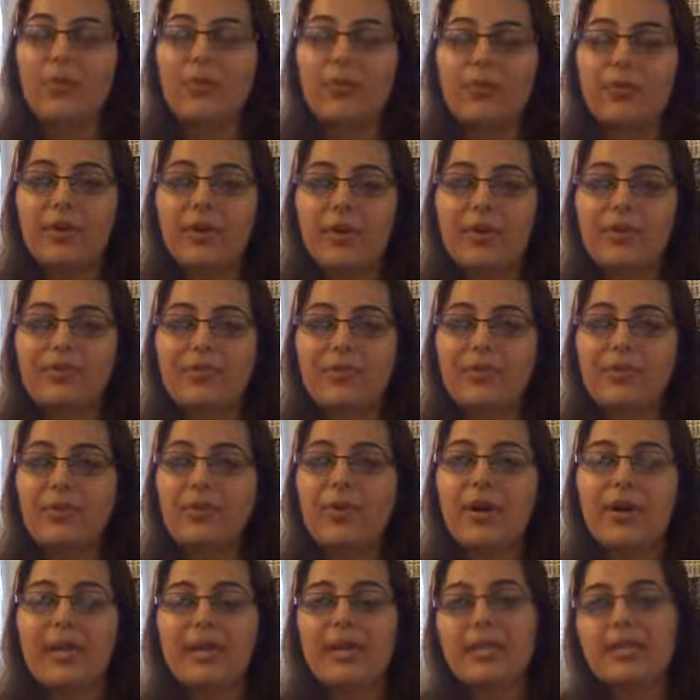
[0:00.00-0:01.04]
whatever you
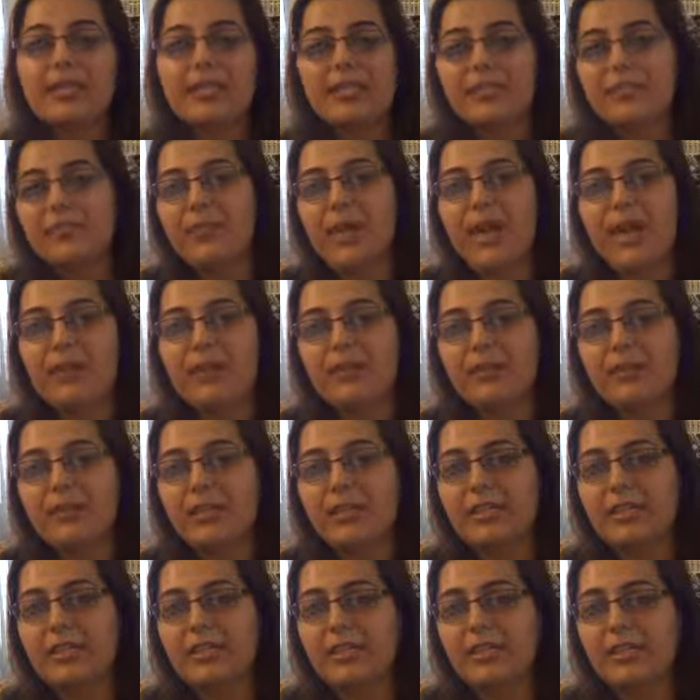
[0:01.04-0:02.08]
want. It doesn't matter
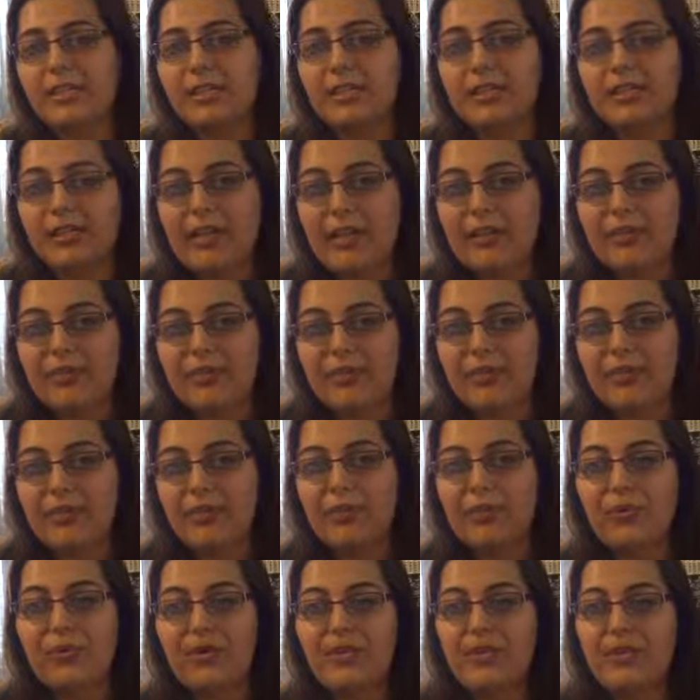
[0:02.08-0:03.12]
like your skill
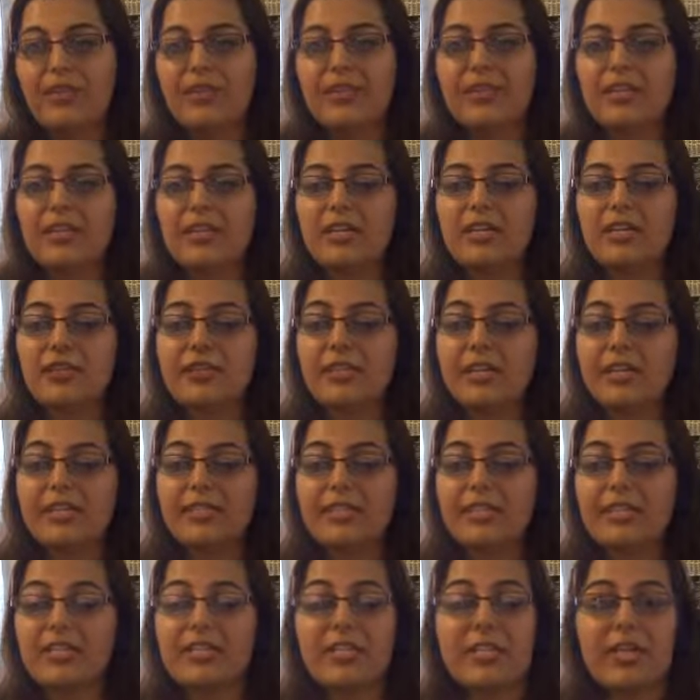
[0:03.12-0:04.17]
level or anything. You
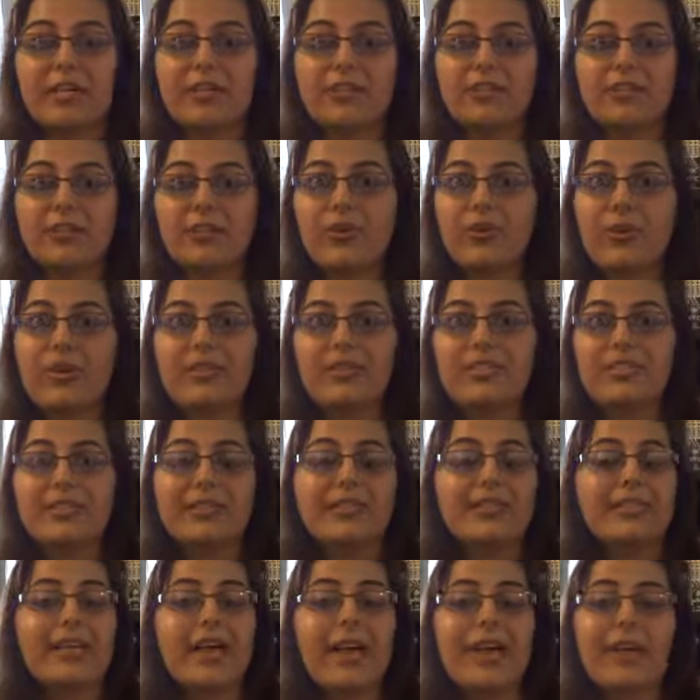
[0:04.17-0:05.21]
guys can change the
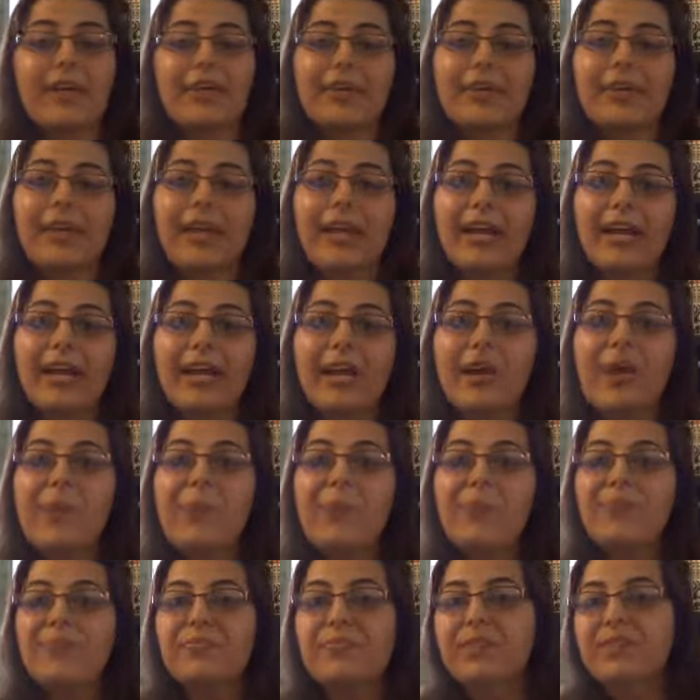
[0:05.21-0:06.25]
questions. I don't care.
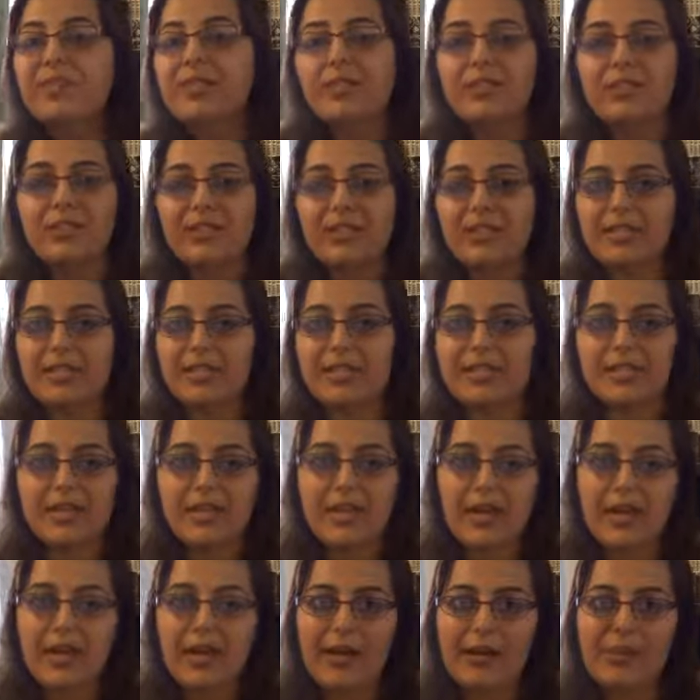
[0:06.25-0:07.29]
Just
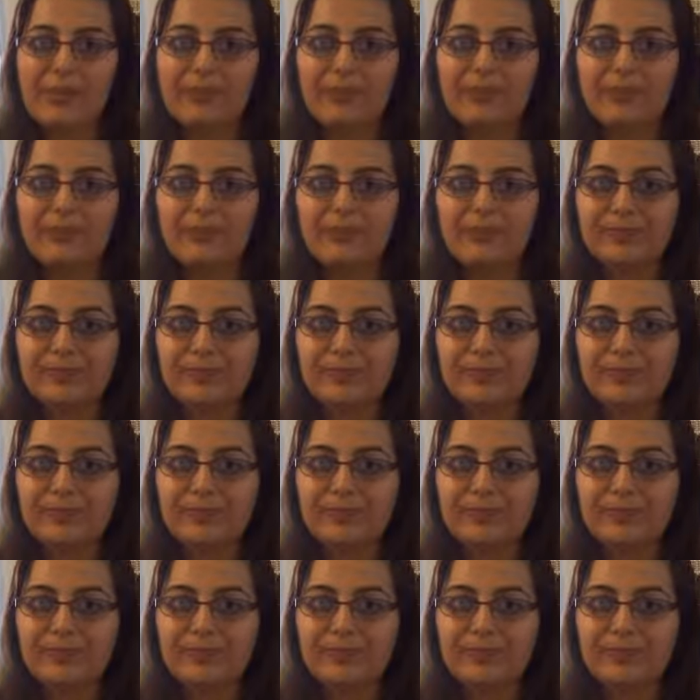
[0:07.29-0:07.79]
do